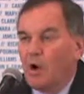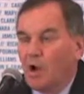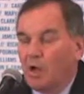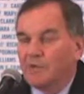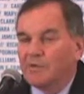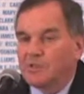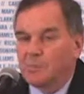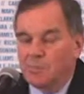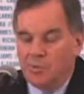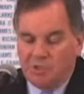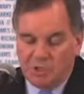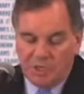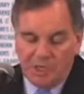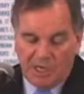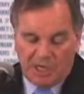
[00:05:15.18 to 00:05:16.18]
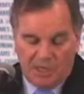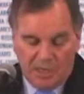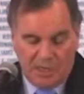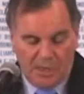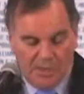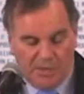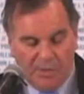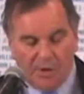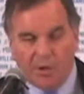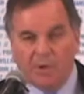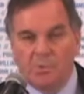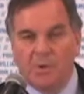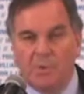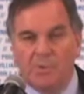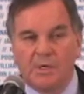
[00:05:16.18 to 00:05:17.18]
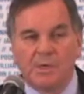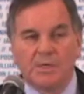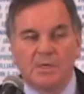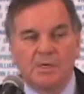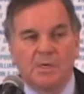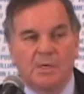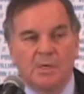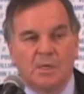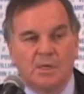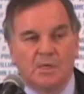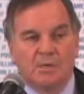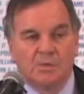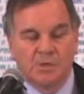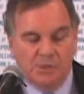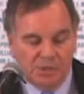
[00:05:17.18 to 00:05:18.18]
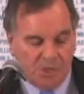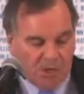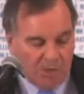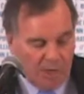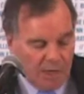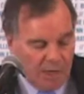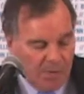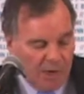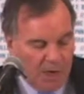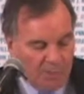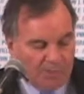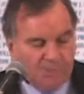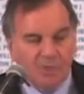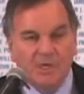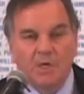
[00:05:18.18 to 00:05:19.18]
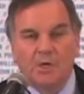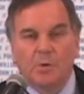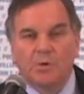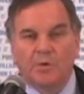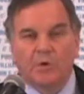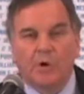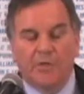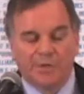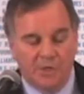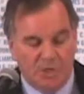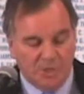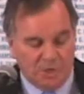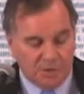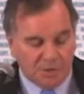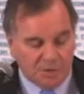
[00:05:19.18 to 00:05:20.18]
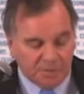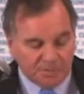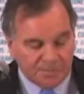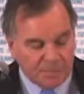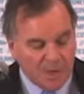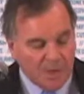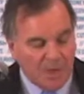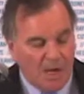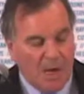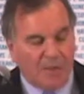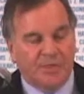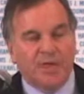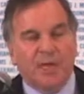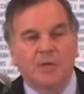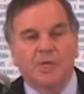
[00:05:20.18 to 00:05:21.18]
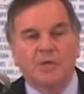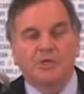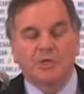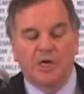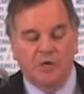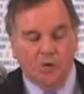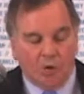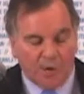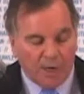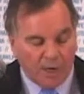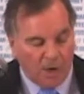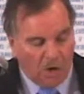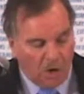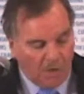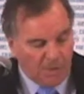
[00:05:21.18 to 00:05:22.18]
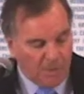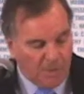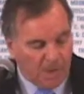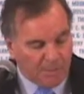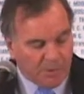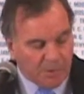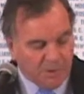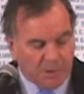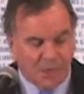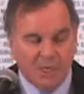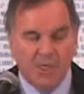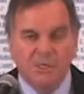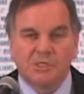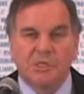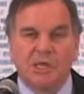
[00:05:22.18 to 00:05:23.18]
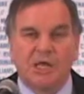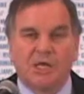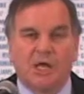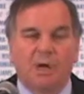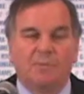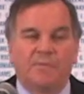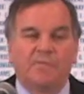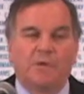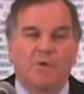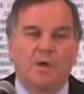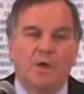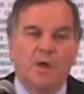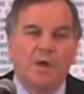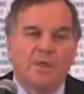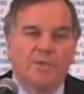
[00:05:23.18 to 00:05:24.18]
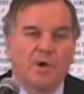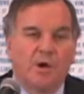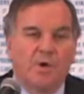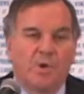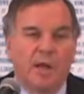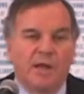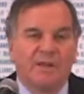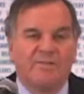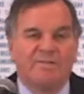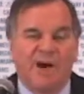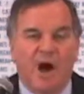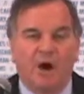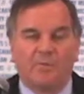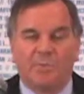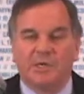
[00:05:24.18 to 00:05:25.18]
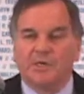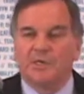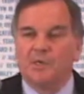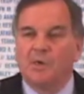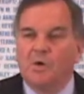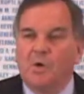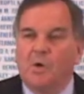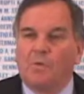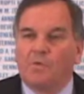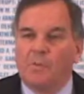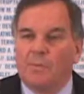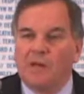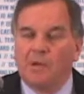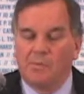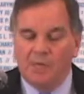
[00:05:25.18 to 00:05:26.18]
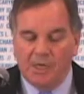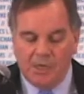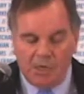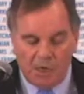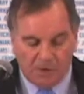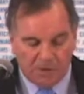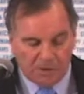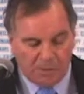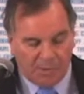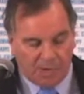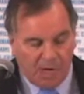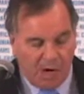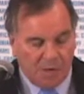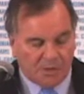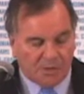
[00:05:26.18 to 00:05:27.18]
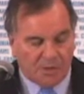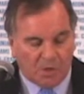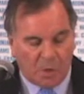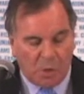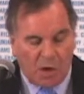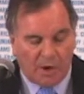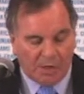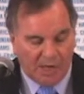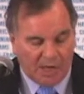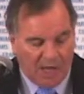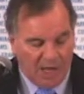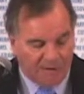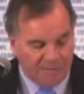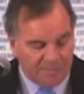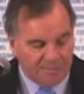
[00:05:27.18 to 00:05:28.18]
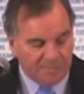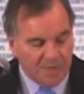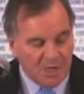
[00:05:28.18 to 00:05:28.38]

all of us appreciate their commitment and their sincerity about dealing with all the issues. I want to thank Jay Doherty, all the members of the City Club for their great involvement over many, many years in regards to the quality of life.